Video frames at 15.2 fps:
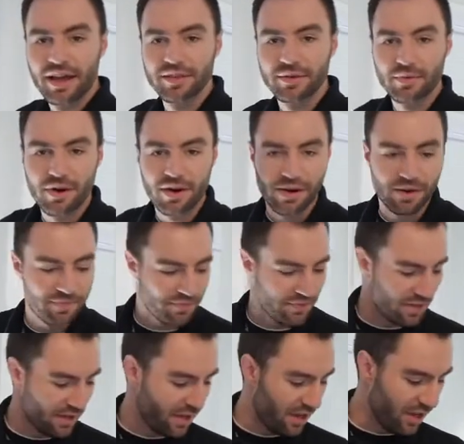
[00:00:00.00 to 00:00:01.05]
on the wall.
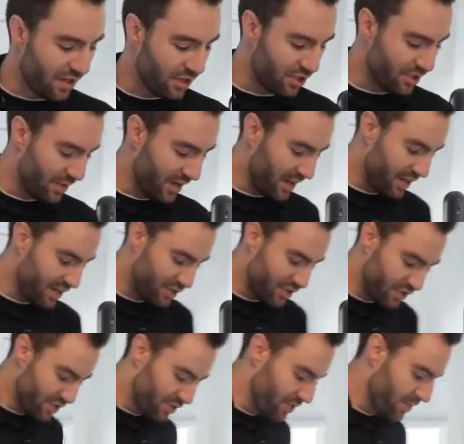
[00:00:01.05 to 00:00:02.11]
So what I can
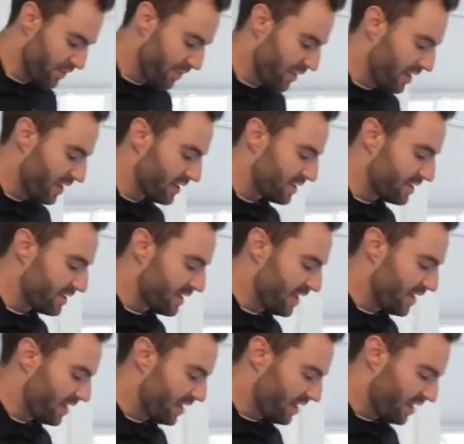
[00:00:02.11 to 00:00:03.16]
do is
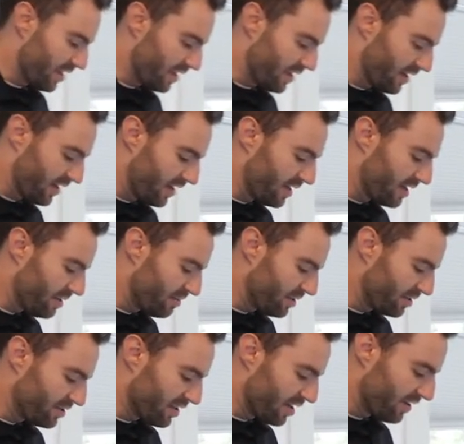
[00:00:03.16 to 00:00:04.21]
take an
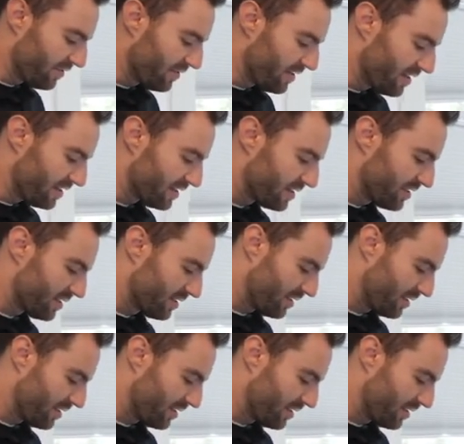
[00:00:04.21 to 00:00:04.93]
image of this